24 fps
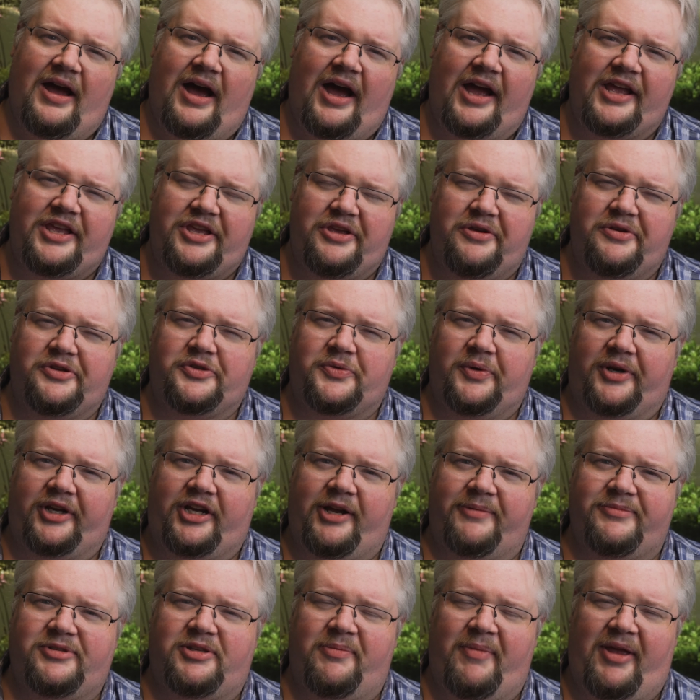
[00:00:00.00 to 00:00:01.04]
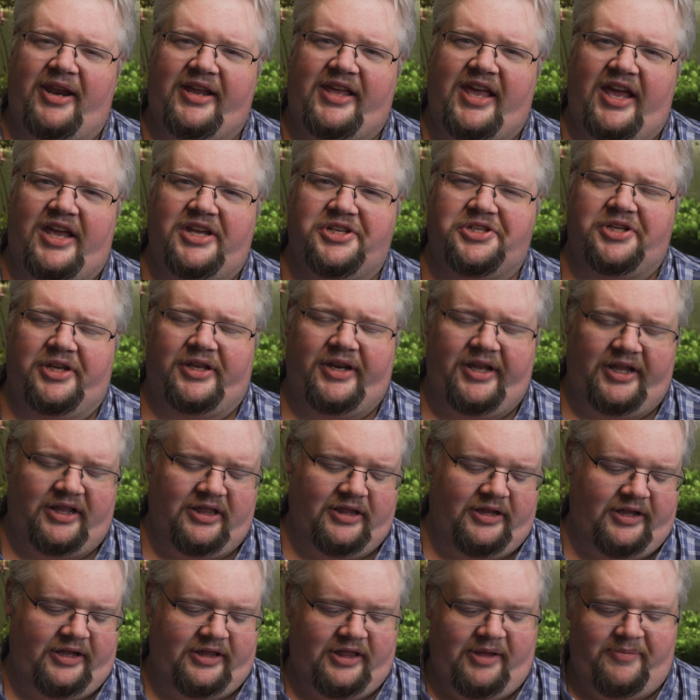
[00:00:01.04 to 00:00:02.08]
I use when it comes to medication,
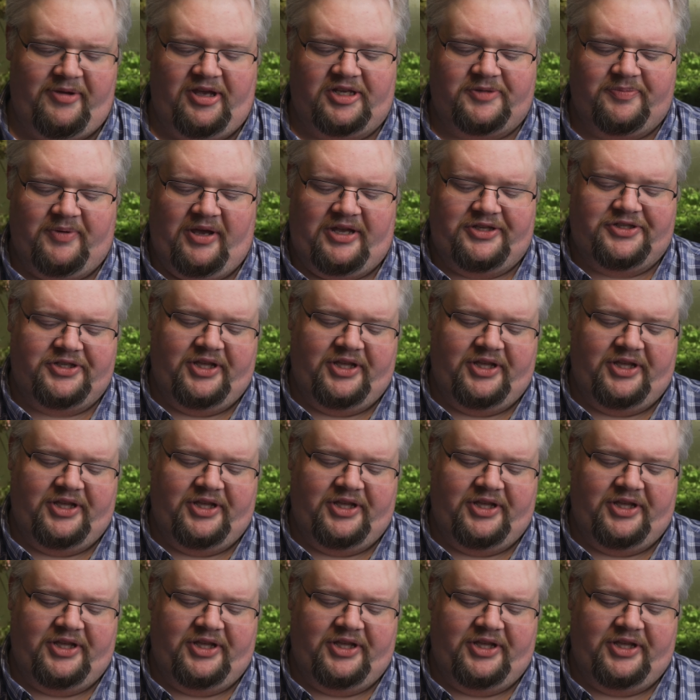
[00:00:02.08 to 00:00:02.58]
and, and let me explain.